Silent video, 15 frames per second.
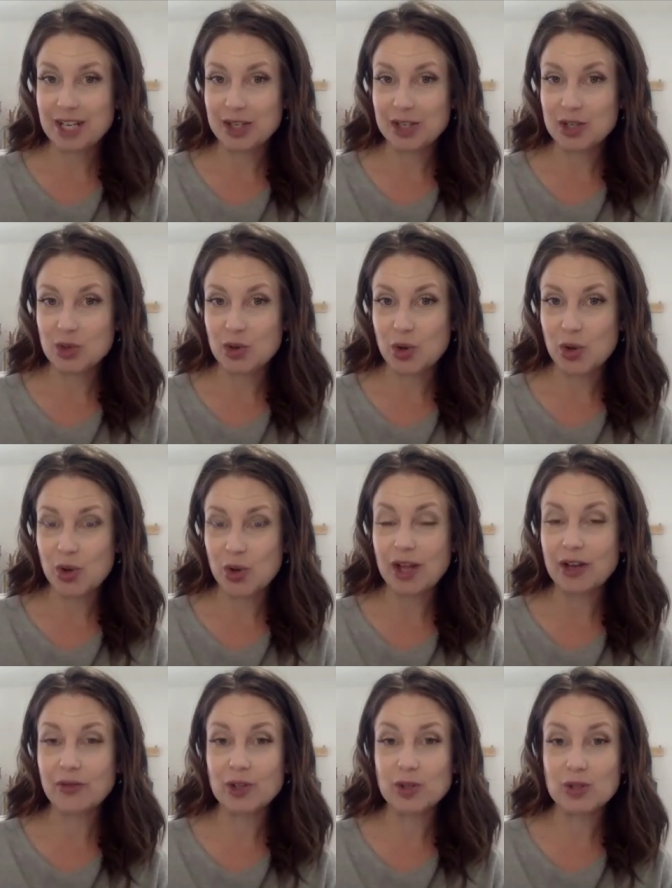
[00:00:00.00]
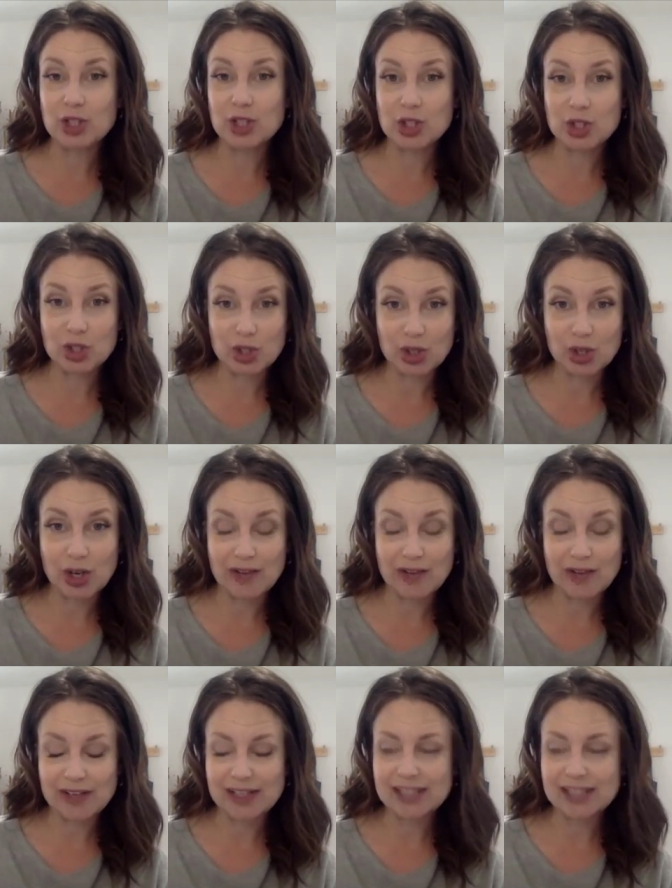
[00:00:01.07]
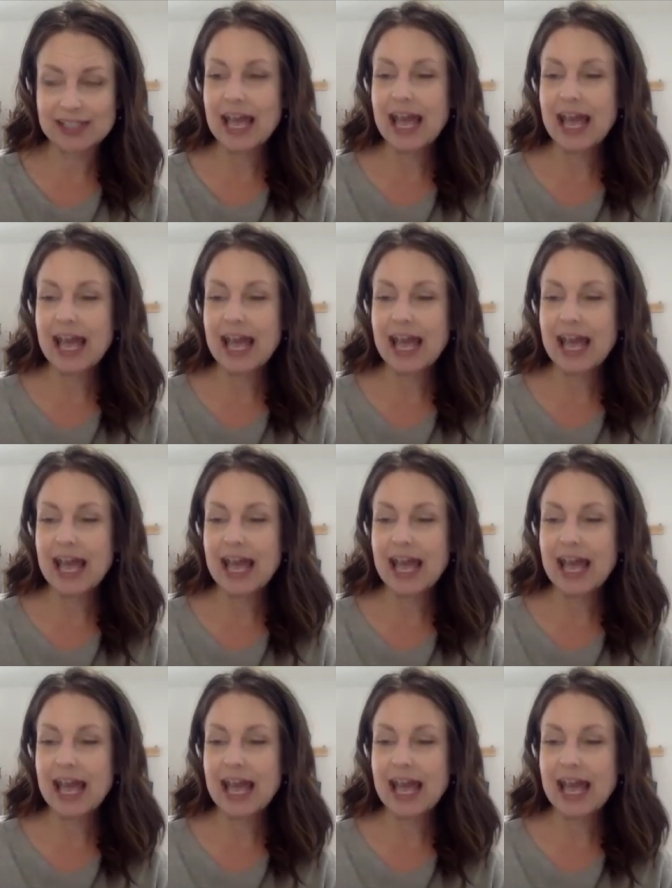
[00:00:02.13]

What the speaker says: control and reducing sugar cravings.